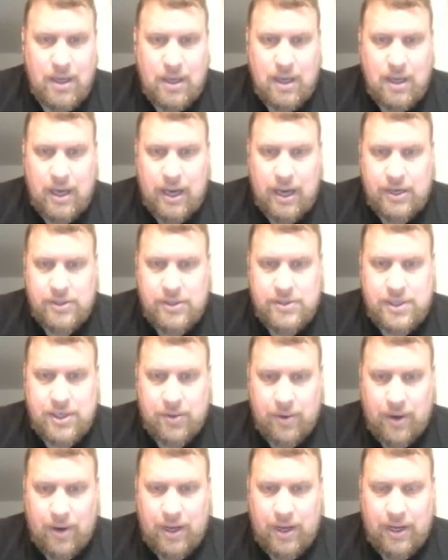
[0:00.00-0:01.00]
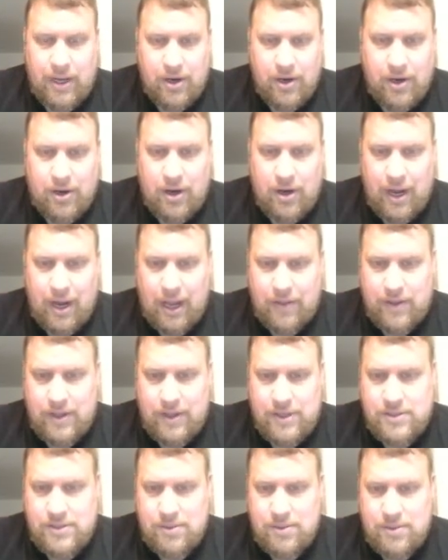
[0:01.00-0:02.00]
And you see it right here. And
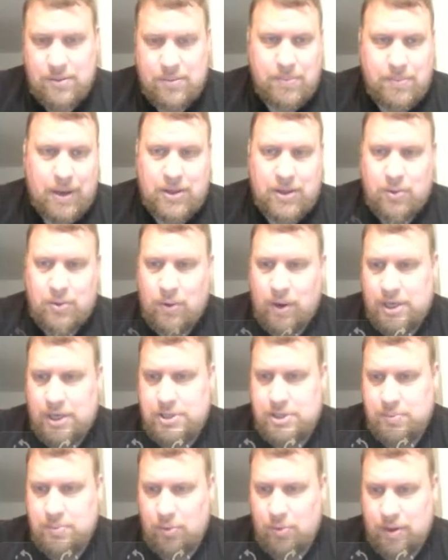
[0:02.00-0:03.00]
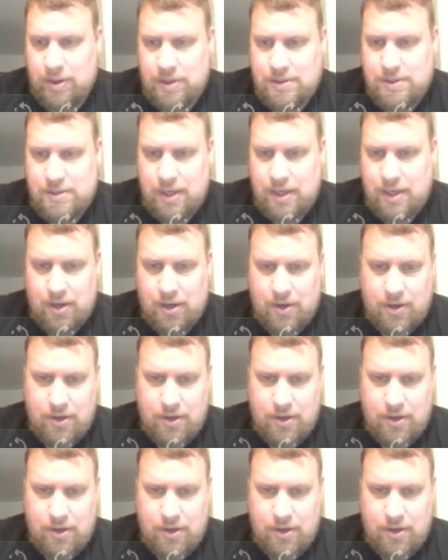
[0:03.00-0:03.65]
this, by the way, I should point this out.